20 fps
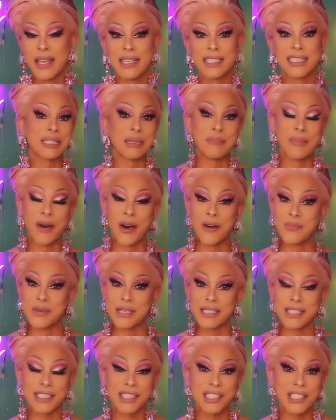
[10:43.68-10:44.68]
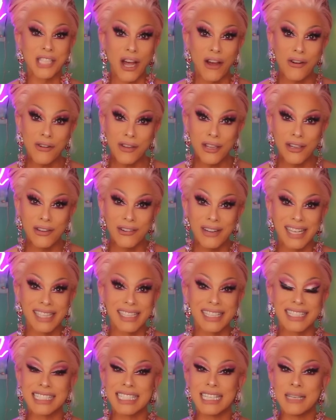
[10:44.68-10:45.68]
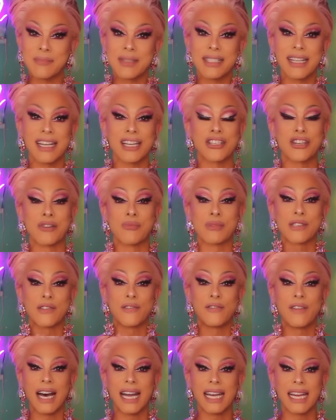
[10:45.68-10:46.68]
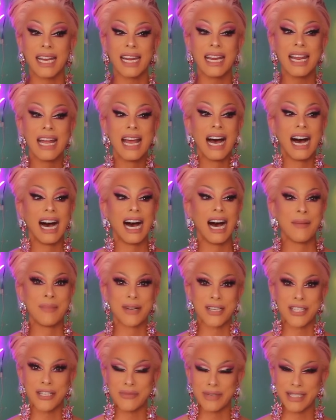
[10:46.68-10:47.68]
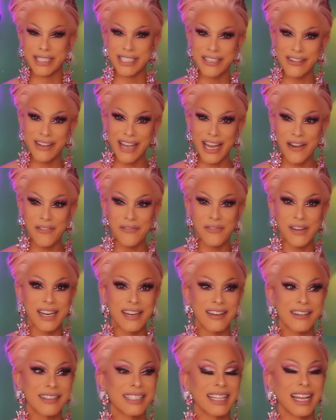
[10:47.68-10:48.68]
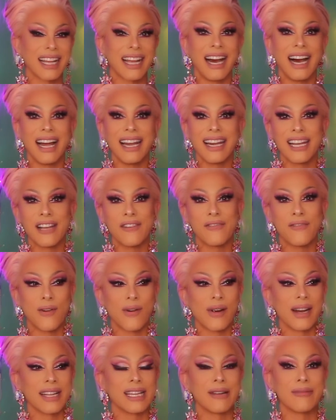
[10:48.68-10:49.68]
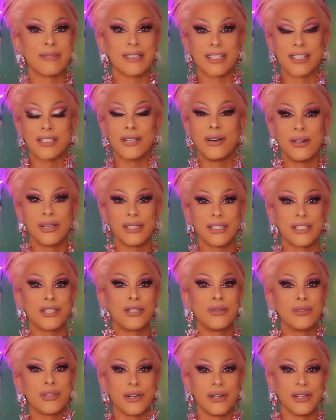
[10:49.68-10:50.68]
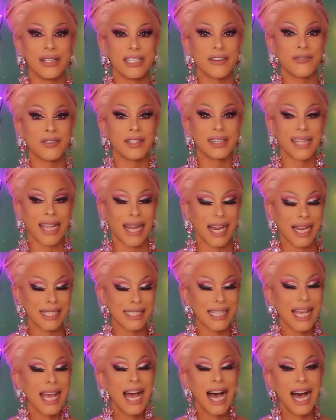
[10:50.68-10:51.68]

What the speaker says: Simone was so cute in this lip sync. She was funny, but she was still kind of fierce. Like, I live for it. They were just two totally different things.